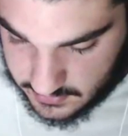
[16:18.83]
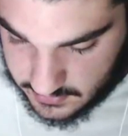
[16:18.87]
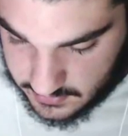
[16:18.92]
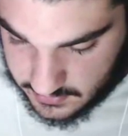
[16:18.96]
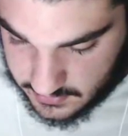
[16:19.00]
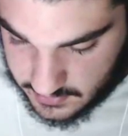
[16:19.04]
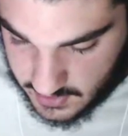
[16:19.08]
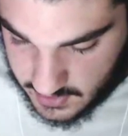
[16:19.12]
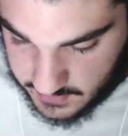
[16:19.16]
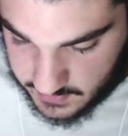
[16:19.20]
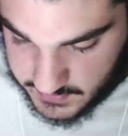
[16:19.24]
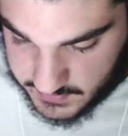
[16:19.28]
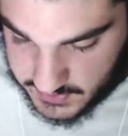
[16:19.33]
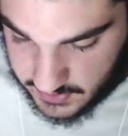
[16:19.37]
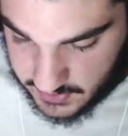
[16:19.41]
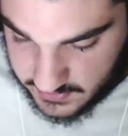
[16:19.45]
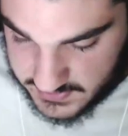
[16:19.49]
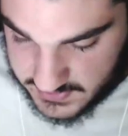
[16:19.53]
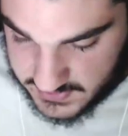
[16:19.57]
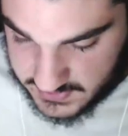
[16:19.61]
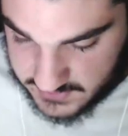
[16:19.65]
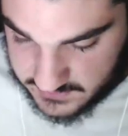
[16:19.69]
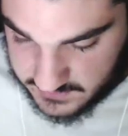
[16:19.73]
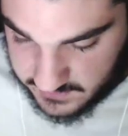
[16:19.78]
I'm
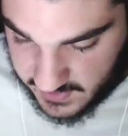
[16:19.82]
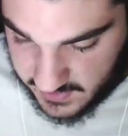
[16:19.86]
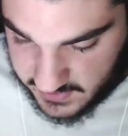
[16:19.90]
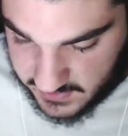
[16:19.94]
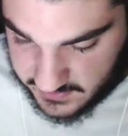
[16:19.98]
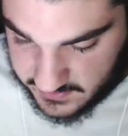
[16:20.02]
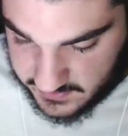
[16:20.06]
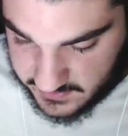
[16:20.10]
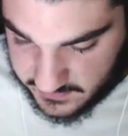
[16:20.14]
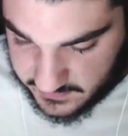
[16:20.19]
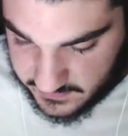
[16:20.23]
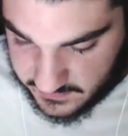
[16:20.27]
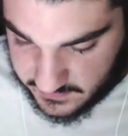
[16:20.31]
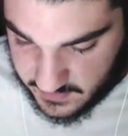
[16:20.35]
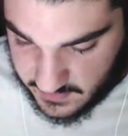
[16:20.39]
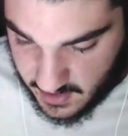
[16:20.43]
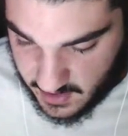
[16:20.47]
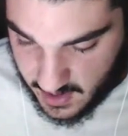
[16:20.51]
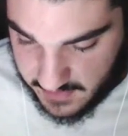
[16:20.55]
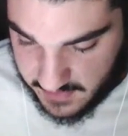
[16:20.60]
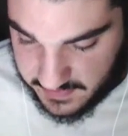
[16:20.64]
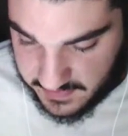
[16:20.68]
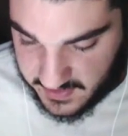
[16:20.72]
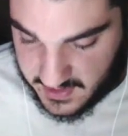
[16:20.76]
salty as fuck.
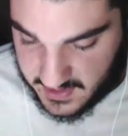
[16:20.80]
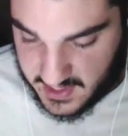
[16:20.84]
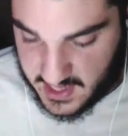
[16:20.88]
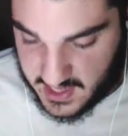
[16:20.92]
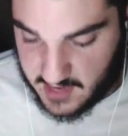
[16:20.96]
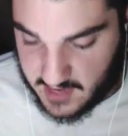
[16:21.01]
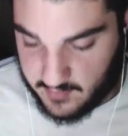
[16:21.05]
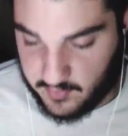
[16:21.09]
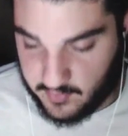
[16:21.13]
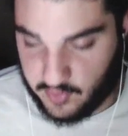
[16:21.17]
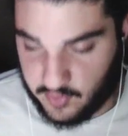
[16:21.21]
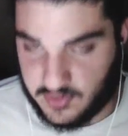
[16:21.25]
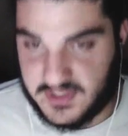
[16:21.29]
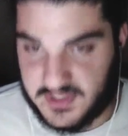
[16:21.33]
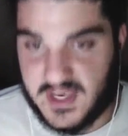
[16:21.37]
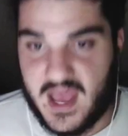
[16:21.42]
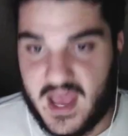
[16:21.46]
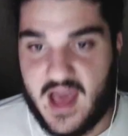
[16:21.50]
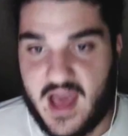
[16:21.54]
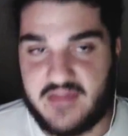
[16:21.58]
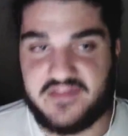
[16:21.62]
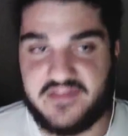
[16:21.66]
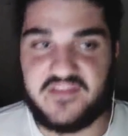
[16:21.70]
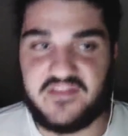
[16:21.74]
I think handball.
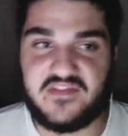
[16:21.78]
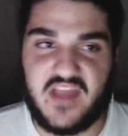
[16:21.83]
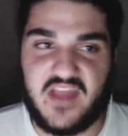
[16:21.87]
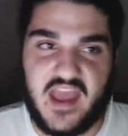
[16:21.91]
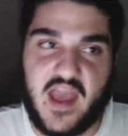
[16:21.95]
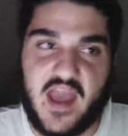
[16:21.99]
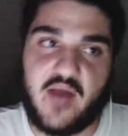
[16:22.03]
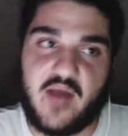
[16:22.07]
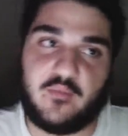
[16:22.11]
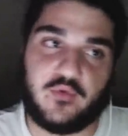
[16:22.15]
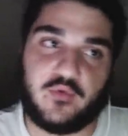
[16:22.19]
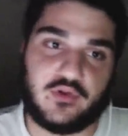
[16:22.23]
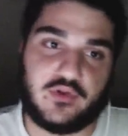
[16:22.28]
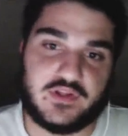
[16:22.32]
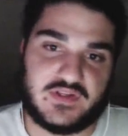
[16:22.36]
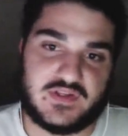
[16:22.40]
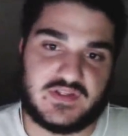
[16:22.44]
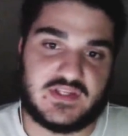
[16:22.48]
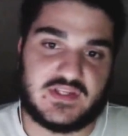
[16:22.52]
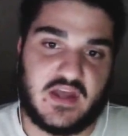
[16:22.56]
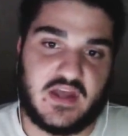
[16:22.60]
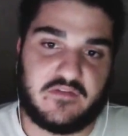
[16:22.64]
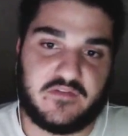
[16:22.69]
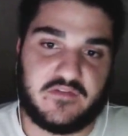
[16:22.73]
Yeah, I think the handball
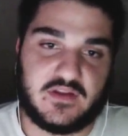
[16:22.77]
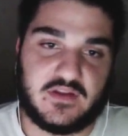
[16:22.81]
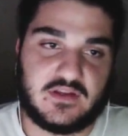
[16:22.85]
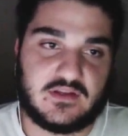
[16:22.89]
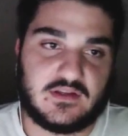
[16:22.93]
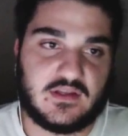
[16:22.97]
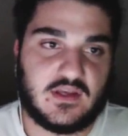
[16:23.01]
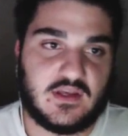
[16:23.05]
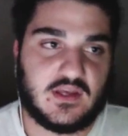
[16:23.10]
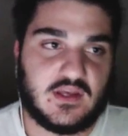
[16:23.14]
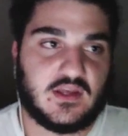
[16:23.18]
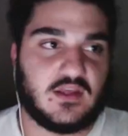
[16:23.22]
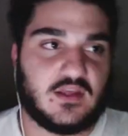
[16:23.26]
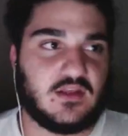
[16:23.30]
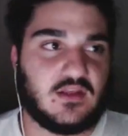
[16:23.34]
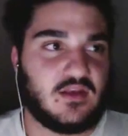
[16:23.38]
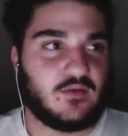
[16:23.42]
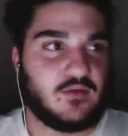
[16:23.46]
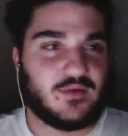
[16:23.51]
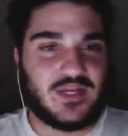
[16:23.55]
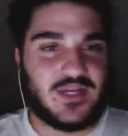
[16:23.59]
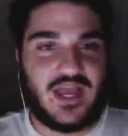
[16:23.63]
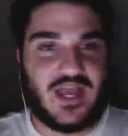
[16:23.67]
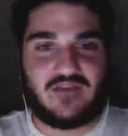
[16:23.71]
is definite.
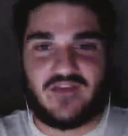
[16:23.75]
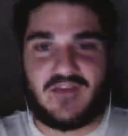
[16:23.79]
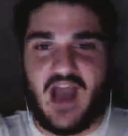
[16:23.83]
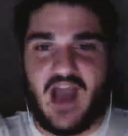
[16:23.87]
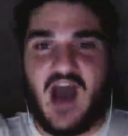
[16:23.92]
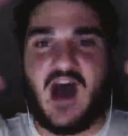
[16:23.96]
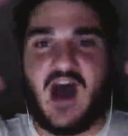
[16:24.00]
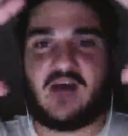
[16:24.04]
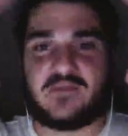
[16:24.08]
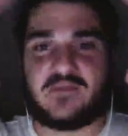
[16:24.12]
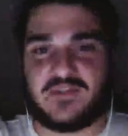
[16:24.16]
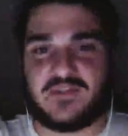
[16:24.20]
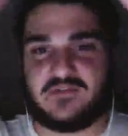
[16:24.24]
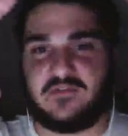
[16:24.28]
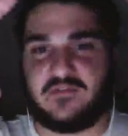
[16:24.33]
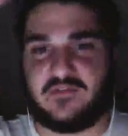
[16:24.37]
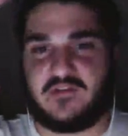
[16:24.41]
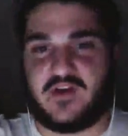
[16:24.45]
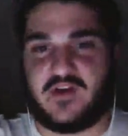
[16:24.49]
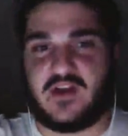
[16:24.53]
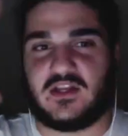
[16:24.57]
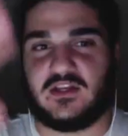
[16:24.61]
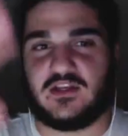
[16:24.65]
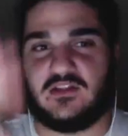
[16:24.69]
When you have your arms in
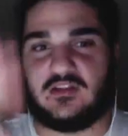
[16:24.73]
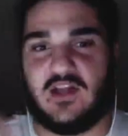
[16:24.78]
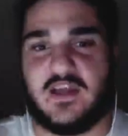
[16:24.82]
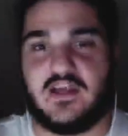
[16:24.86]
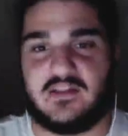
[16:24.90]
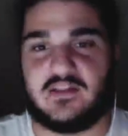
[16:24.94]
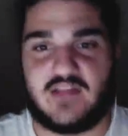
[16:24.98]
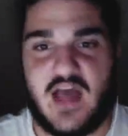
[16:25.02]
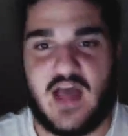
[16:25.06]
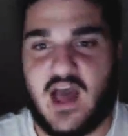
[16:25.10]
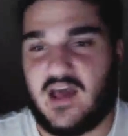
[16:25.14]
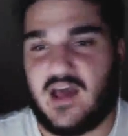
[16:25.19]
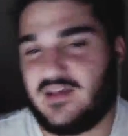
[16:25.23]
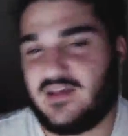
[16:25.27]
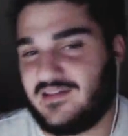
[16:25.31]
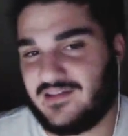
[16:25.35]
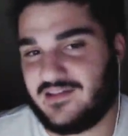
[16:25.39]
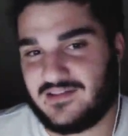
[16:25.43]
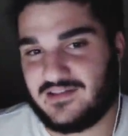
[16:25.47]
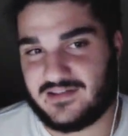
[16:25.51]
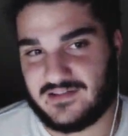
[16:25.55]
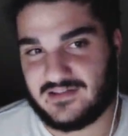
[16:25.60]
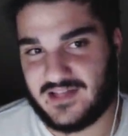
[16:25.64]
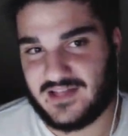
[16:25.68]
front of you like
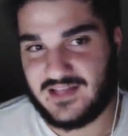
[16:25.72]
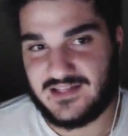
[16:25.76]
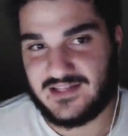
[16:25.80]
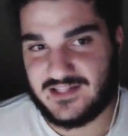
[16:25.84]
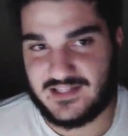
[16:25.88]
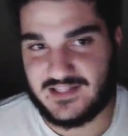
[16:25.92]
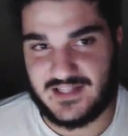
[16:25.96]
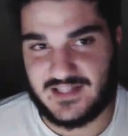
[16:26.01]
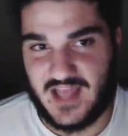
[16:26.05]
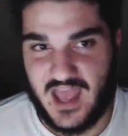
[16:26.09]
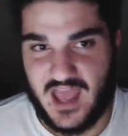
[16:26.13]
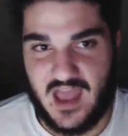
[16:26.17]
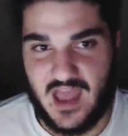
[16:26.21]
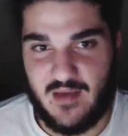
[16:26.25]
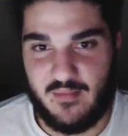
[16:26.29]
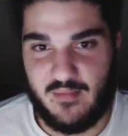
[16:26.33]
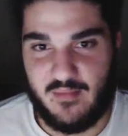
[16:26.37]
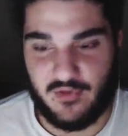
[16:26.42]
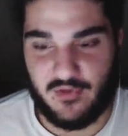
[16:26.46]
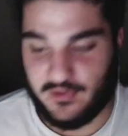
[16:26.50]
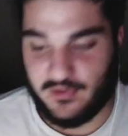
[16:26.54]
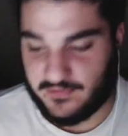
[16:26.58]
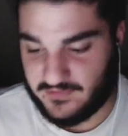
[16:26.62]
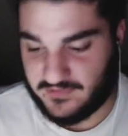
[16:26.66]
that, that's just a
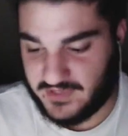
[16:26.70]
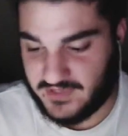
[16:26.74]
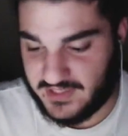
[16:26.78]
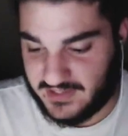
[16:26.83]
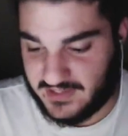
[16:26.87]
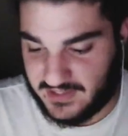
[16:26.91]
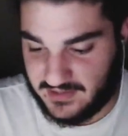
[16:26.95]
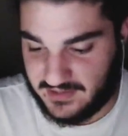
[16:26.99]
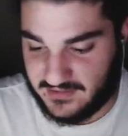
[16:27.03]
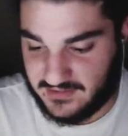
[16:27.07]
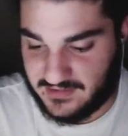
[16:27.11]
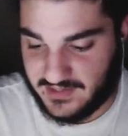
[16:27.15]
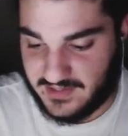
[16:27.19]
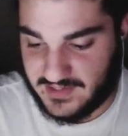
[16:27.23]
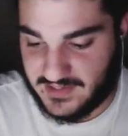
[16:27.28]
handball, really.